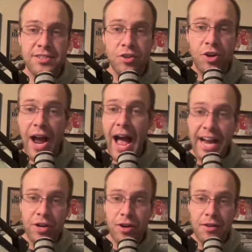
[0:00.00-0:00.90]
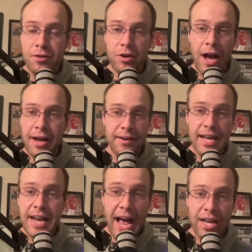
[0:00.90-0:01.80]
and they're accurate. They're not
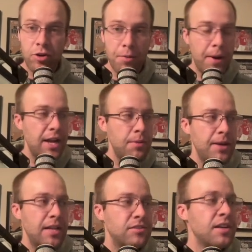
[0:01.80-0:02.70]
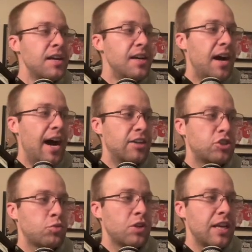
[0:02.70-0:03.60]
inaccurate by any means. Uh,
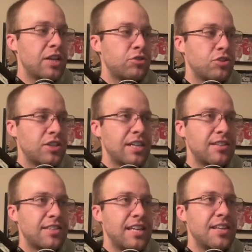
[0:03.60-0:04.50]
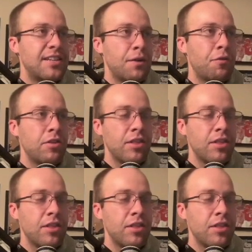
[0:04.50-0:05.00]
just really interesting to see the different